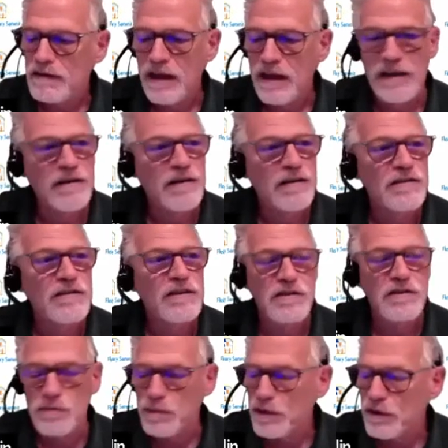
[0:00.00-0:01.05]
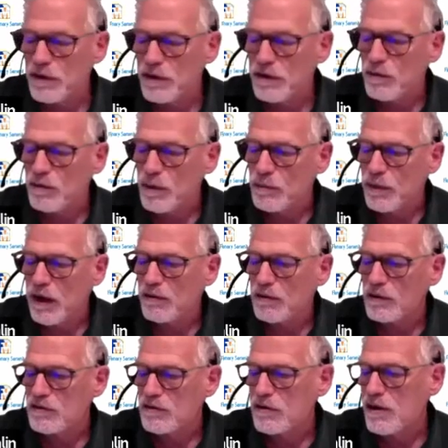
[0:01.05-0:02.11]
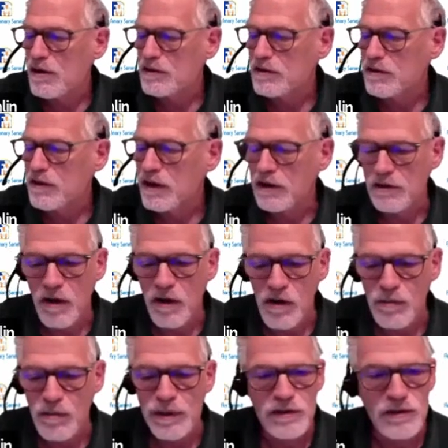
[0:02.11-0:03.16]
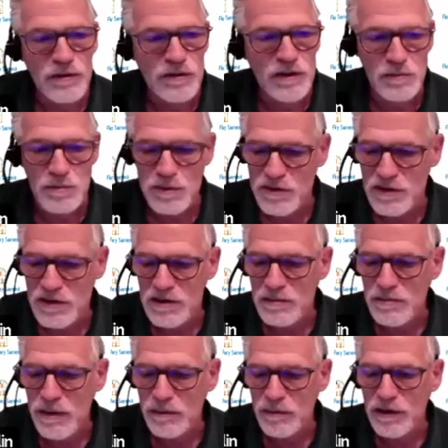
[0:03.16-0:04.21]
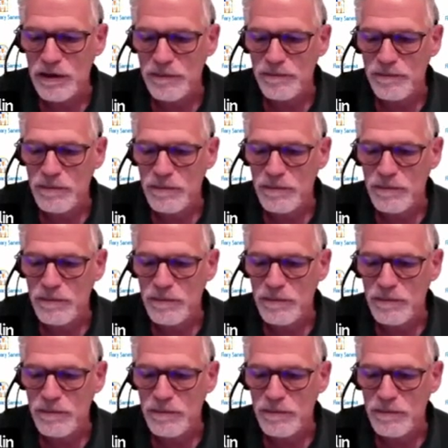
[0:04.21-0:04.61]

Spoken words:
Data doesn't disappear when power is lost. They can all be used as persistent memory.